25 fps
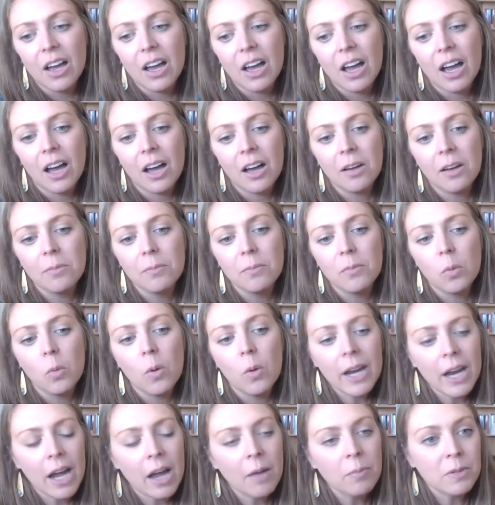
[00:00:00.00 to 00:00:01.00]
um,
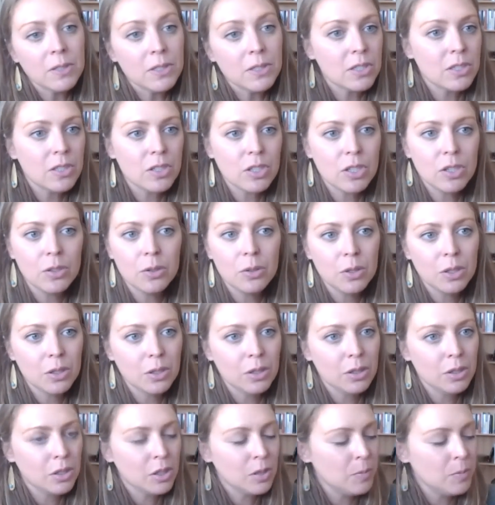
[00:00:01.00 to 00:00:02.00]
what happens to
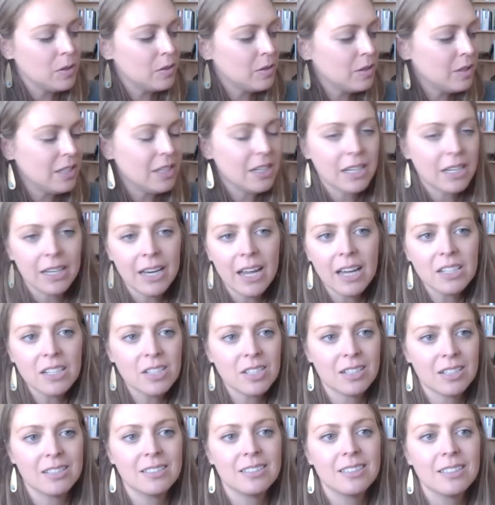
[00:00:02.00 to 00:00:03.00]
your community
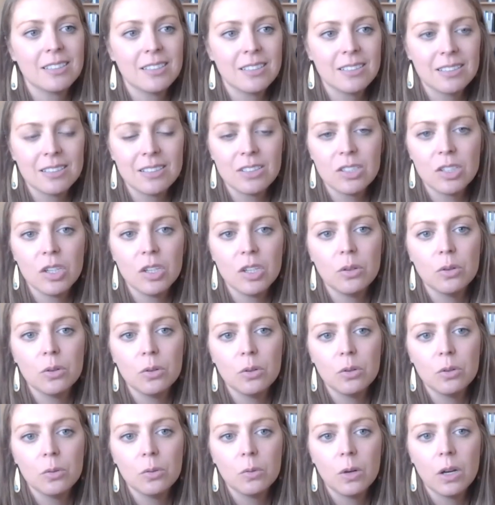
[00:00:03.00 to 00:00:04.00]
connections
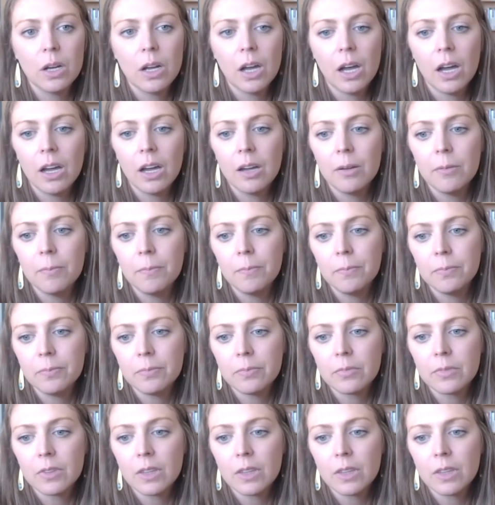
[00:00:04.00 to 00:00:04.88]
to um,